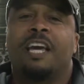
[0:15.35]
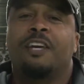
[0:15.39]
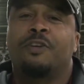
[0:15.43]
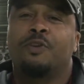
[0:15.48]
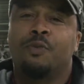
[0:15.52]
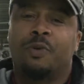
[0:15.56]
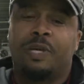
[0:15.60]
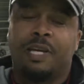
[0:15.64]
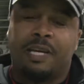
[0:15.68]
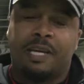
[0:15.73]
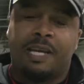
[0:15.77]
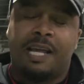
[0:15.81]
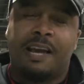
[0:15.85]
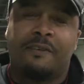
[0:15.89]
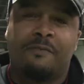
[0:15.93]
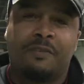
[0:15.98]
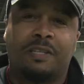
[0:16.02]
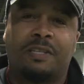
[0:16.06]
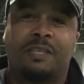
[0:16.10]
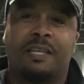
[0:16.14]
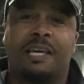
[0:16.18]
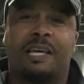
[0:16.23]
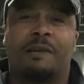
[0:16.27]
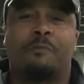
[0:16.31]
you getting
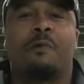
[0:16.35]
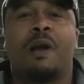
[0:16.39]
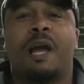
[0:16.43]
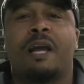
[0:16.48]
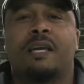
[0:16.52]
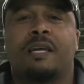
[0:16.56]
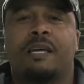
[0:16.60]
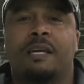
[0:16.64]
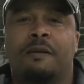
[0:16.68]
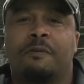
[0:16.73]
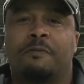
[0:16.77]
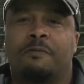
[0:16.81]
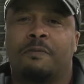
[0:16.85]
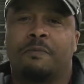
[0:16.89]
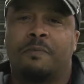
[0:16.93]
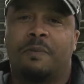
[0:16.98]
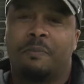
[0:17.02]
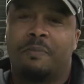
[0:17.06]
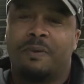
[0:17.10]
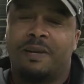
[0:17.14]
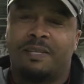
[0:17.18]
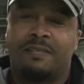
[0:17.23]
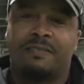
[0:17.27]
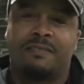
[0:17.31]
everything right here from the
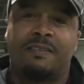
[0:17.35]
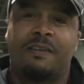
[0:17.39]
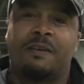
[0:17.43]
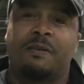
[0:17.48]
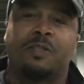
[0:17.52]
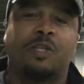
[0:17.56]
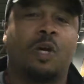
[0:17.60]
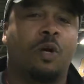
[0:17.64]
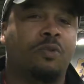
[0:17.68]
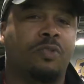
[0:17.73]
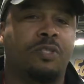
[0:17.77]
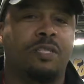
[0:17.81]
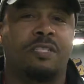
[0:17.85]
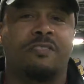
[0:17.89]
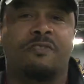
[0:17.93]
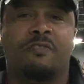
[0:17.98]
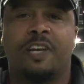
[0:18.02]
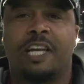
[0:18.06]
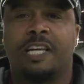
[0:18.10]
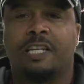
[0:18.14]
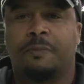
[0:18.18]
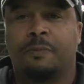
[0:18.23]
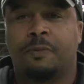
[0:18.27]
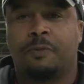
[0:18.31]
best coaches
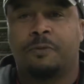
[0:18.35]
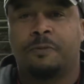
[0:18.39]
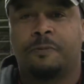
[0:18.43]
available.